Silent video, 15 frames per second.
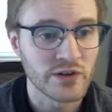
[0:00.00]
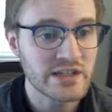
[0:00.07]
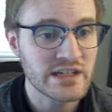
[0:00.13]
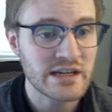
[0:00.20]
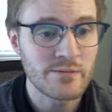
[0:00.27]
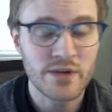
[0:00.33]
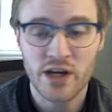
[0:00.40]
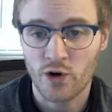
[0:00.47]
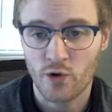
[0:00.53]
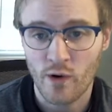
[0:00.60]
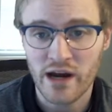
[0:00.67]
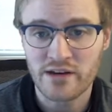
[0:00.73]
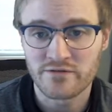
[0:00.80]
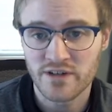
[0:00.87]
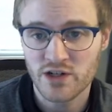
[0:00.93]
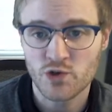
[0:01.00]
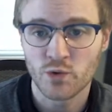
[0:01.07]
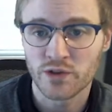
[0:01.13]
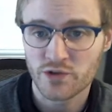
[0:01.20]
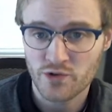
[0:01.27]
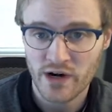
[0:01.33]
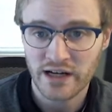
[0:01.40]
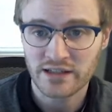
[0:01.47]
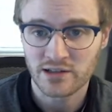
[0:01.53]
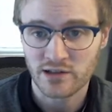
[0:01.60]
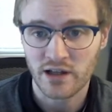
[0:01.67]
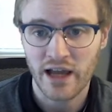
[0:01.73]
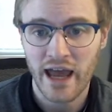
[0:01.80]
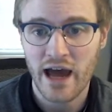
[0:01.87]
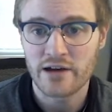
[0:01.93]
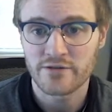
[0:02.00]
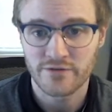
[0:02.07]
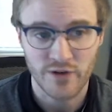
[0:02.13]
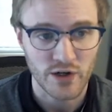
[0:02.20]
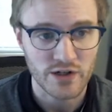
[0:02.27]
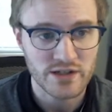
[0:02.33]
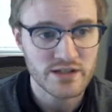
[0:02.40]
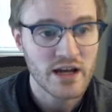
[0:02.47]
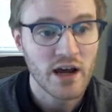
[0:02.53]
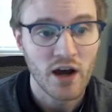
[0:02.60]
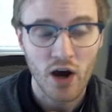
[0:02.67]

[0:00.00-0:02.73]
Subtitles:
this can be a great visual trick to look at first.